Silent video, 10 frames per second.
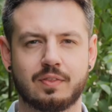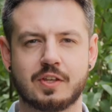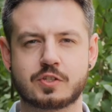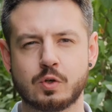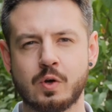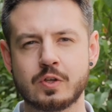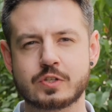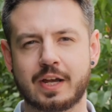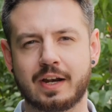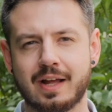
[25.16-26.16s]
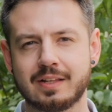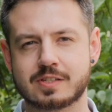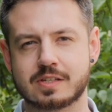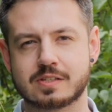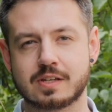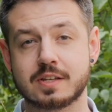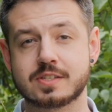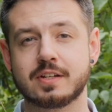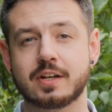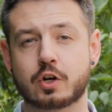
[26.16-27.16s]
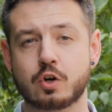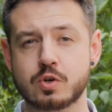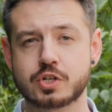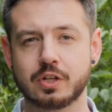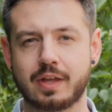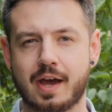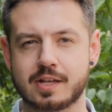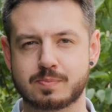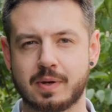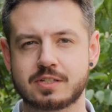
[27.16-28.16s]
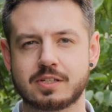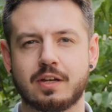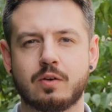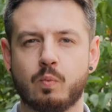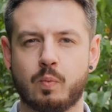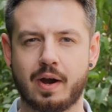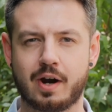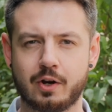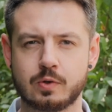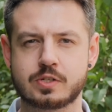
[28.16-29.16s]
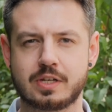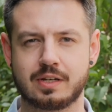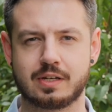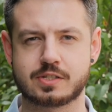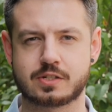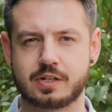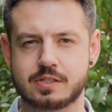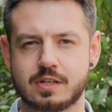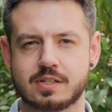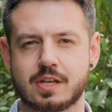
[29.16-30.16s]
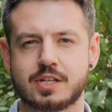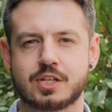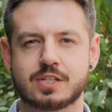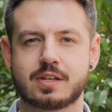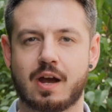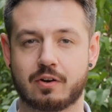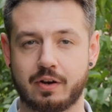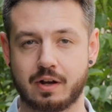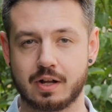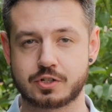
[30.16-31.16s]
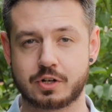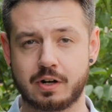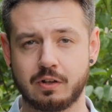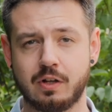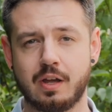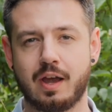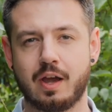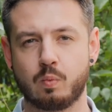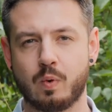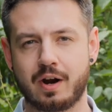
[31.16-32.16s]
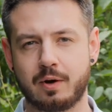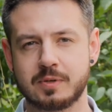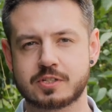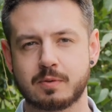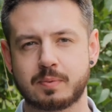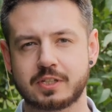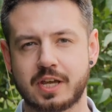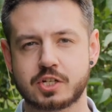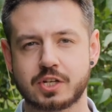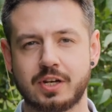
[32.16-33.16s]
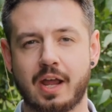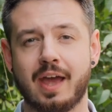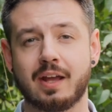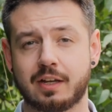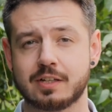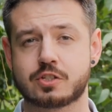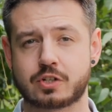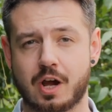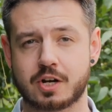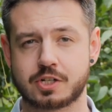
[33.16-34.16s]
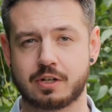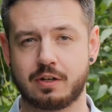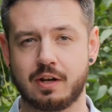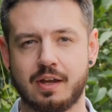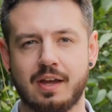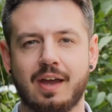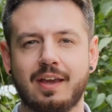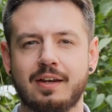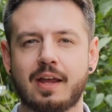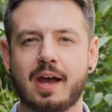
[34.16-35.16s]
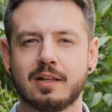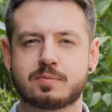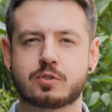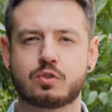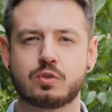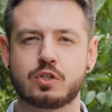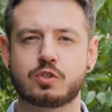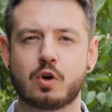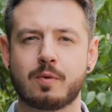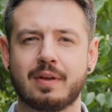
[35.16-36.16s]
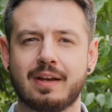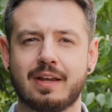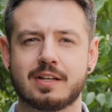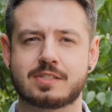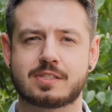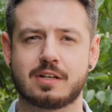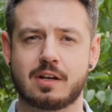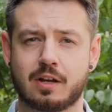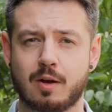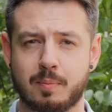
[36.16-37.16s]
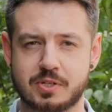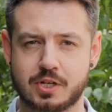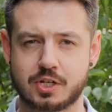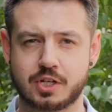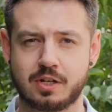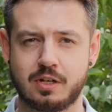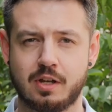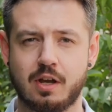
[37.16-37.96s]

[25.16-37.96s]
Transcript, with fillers: The soils analysis is a crucial aspect in various industries, such as agricultural, environmental protection and construction. It helps to determine its uh, composition,